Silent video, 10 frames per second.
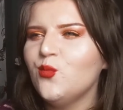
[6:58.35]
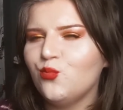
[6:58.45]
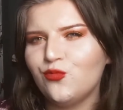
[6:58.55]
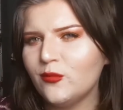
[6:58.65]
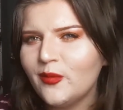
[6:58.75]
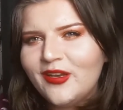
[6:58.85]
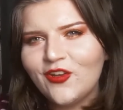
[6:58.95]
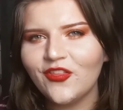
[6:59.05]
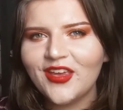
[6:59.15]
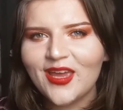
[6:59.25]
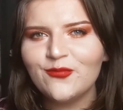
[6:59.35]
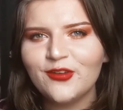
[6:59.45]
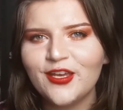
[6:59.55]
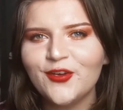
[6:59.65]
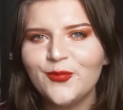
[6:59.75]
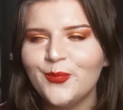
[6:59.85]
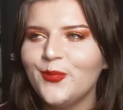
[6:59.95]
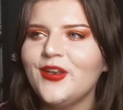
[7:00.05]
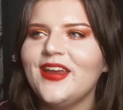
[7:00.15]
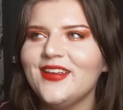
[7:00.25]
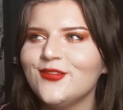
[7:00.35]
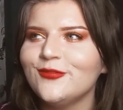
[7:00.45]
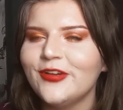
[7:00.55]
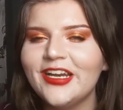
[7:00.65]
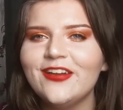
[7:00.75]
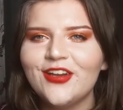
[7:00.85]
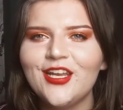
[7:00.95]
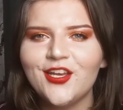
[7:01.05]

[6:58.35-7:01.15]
probably not the game for you, but it is really, really